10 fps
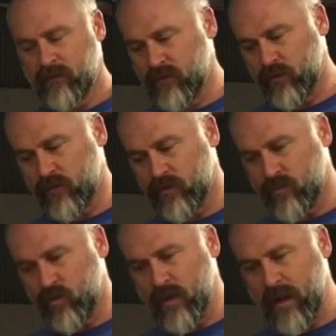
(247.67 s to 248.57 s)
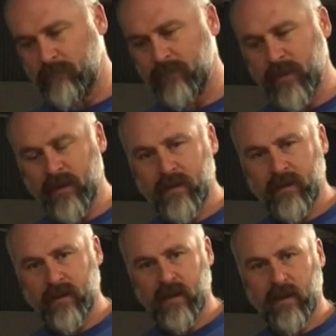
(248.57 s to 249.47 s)
Then I glue them all up,
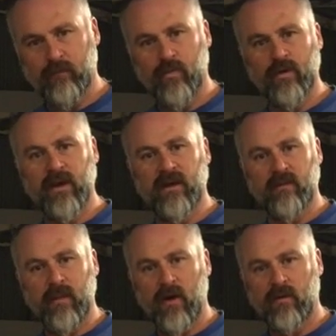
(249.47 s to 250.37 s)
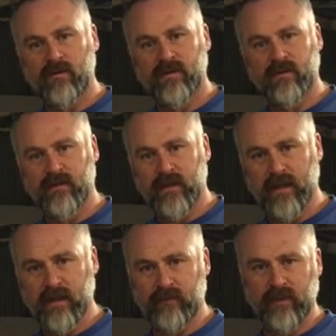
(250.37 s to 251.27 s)
put them into the mould,
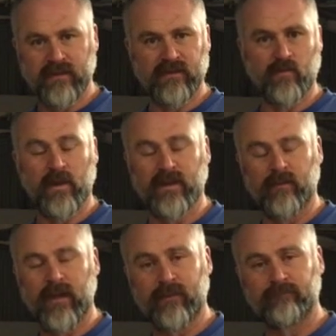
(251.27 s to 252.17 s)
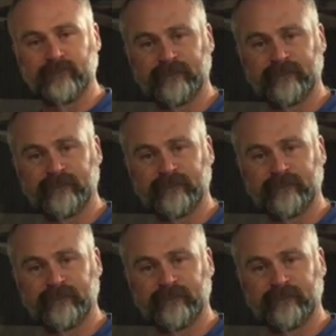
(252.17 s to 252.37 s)
and that's one limb done.